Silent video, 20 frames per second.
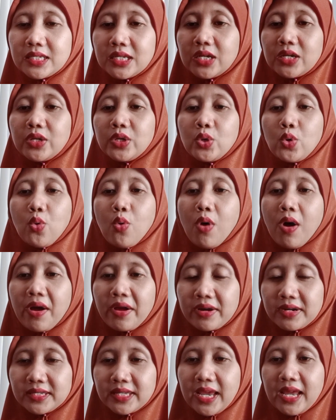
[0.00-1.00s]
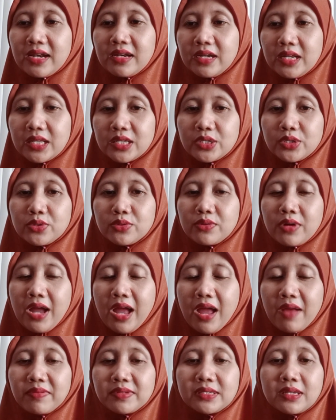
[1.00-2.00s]
requires, and needs to
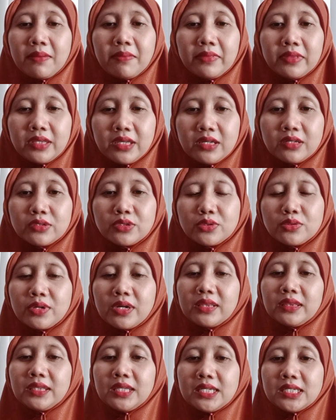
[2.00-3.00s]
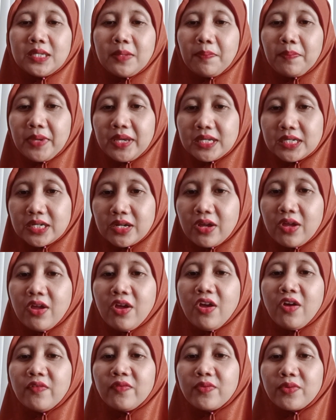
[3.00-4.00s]
have something to anticipate,
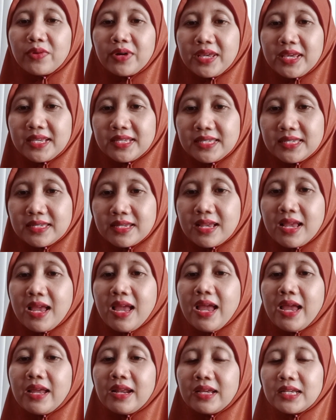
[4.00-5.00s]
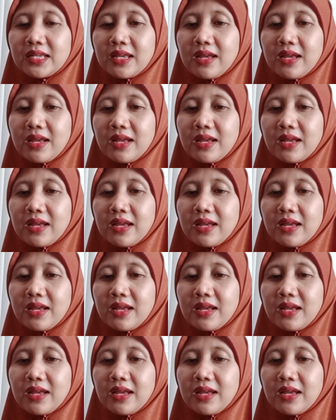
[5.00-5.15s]
praise, and